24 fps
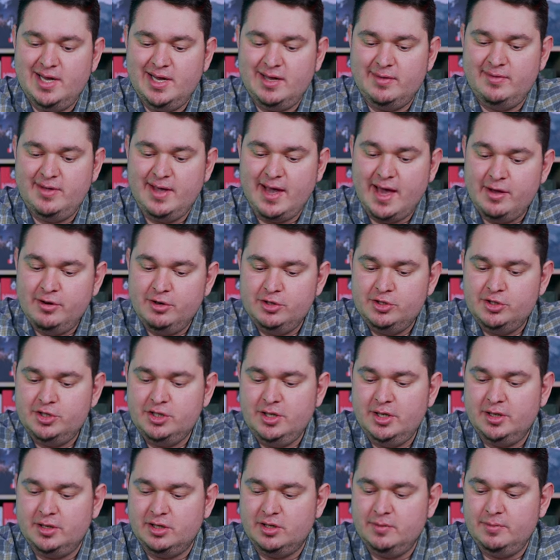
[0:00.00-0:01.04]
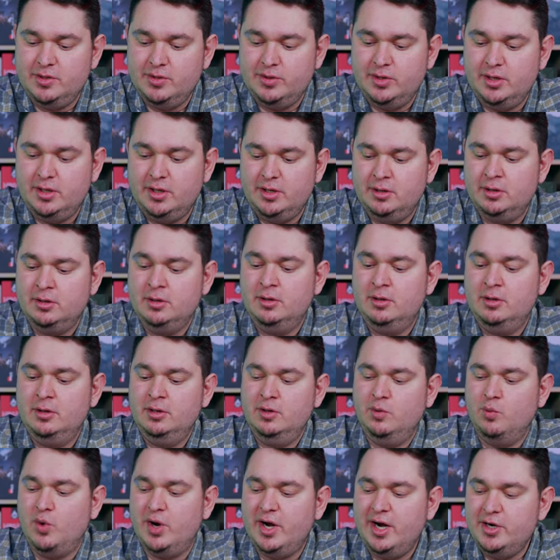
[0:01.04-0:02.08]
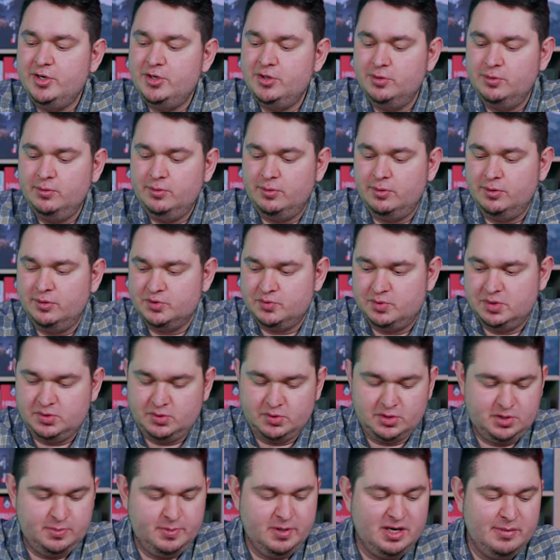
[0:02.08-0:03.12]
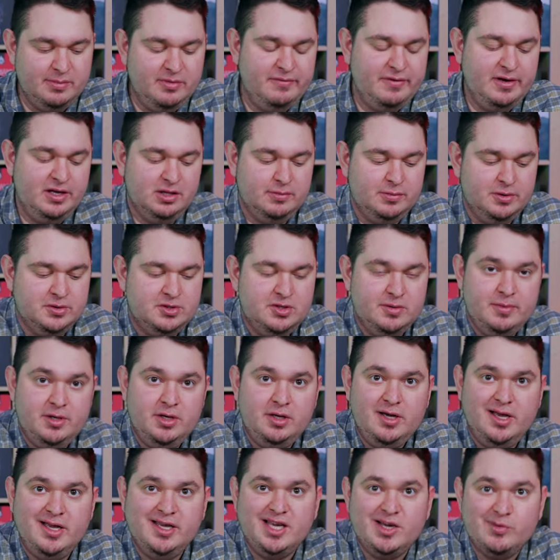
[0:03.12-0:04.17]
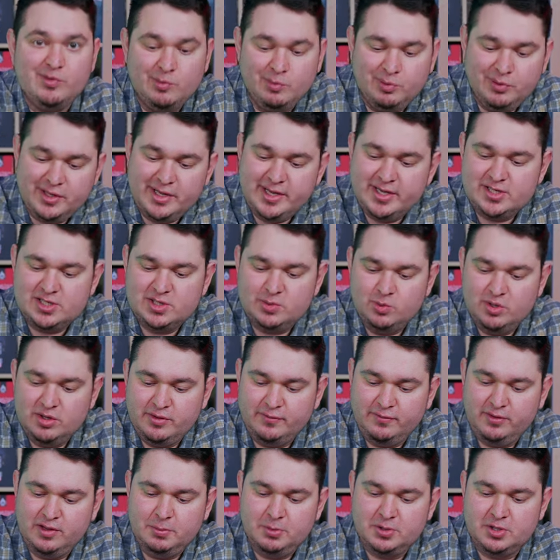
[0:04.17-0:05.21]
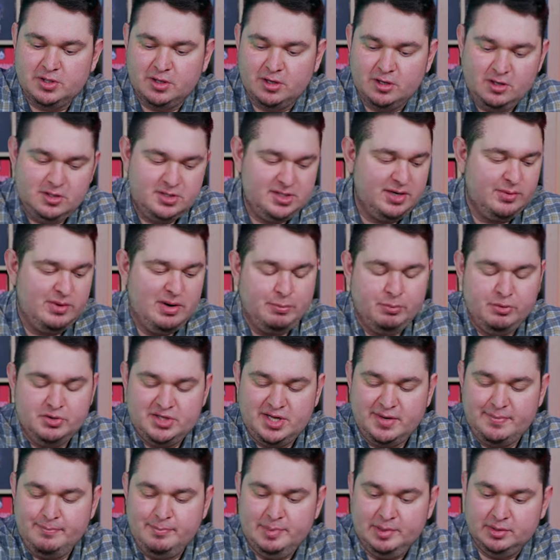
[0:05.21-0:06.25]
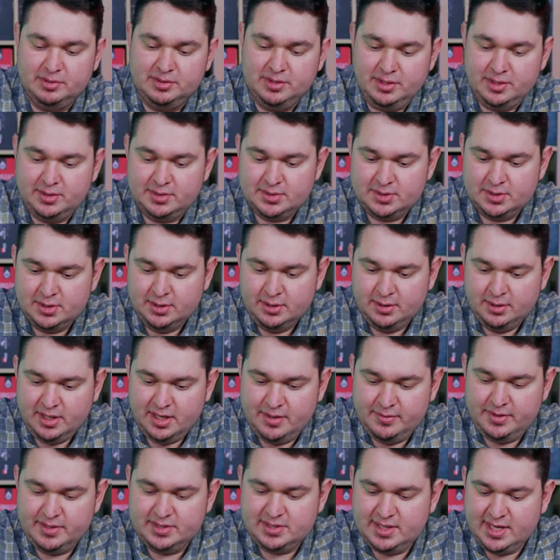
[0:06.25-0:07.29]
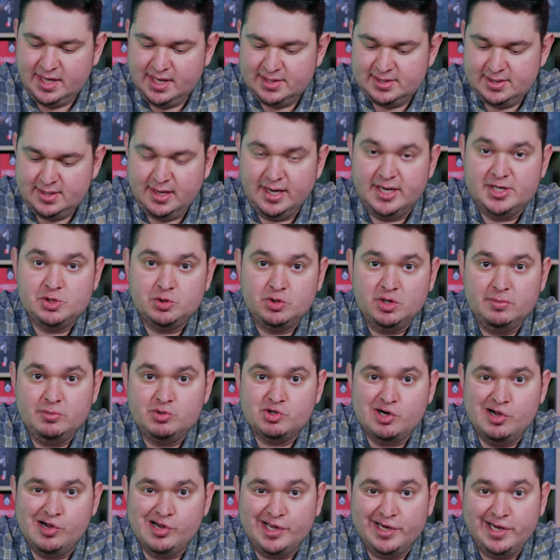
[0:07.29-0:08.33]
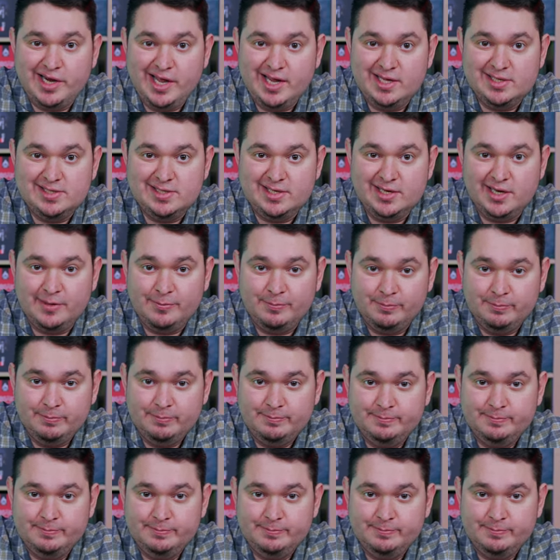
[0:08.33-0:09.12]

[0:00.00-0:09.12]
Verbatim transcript: take the Energy and Community. When I do, those resources become available to me and get replaced with flipped cards that represent buildings. In this case, the Ice Cream Truck and ATM.